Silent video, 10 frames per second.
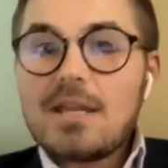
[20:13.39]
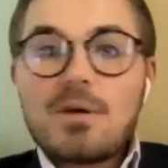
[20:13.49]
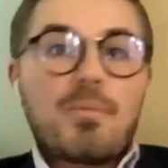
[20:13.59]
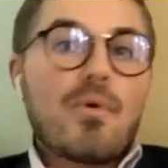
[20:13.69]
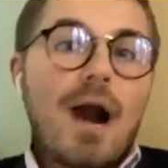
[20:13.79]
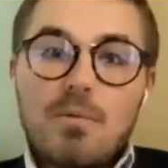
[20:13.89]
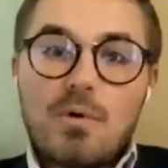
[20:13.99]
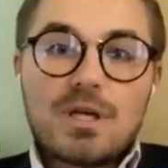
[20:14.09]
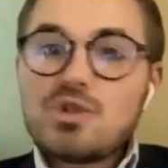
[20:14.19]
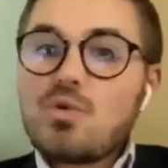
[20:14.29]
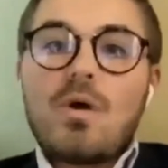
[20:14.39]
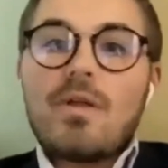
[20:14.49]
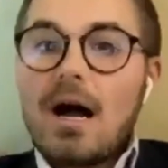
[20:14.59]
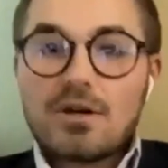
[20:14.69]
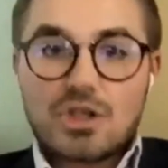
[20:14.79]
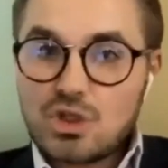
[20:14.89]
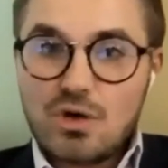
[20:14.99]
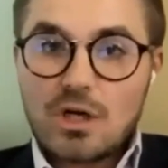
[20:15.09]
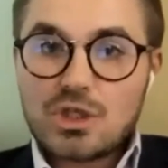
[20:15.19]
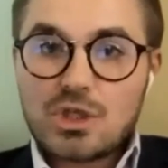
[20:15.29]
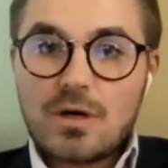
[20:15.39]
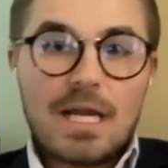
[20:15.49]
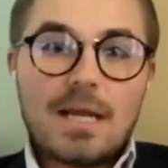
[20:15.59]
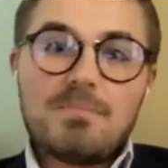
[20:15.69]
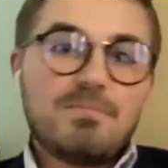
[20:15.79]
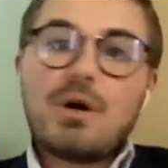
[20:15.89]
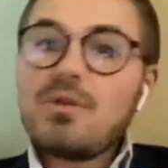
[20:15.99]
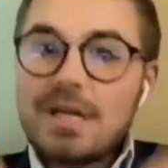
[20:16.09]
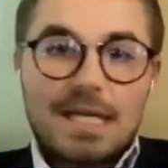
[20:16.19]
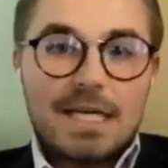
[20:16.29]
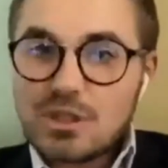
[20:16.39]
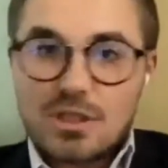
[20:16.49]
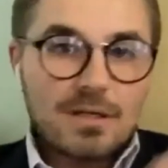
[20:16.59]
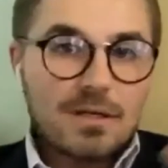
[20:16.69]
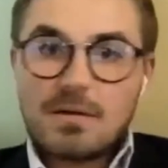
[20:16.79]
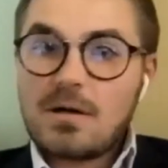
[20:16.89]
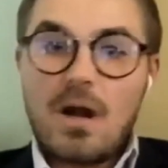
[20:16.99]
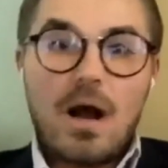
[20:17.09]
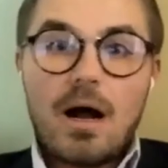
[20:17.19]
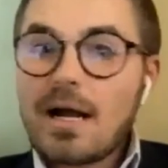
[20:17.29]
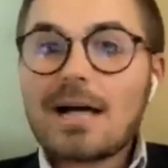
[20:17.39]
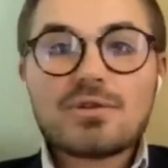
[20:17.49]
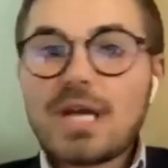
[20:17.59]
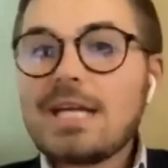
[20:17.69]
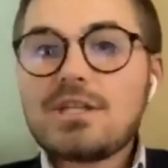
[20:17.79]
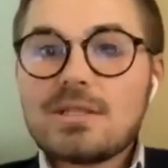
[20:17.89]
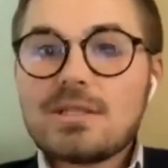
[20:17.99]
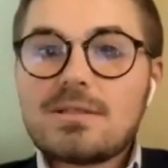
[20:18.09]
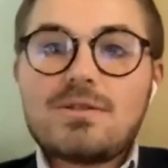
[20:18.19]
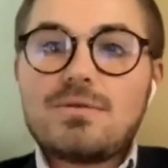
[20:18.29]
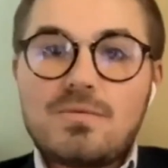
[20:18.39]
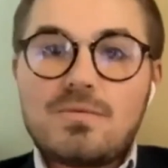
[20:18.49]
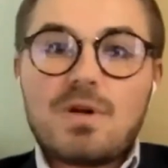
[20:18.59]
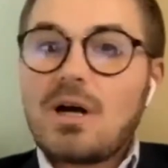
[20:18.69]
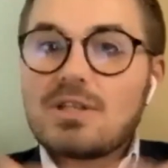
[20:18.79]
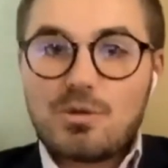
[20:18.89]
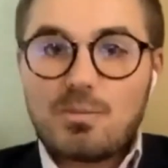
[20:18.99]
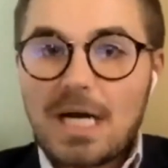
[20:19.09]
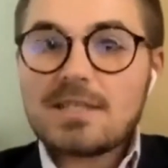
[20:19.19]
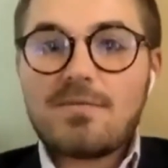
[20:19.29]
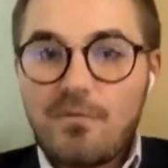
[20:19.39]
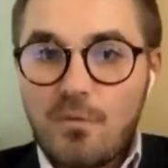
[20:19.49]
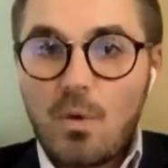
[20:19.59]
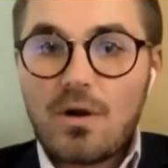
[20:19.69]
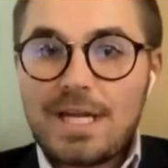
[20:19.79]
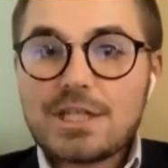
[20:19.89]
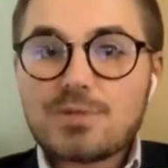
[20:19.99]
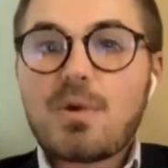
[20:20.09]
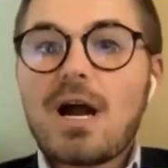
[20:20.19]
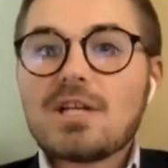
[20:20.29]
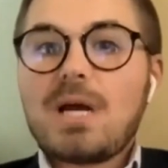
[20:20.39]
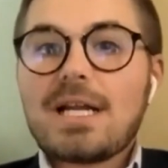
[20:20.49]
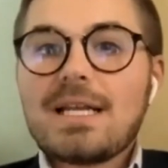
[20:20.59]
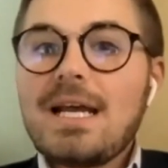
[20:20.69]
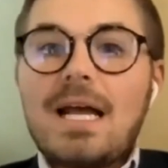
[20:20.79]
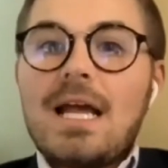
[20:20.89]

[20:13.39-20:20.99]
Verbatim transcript: And the problem is, without a structure and building each uh, consultation to customize it for each prospect,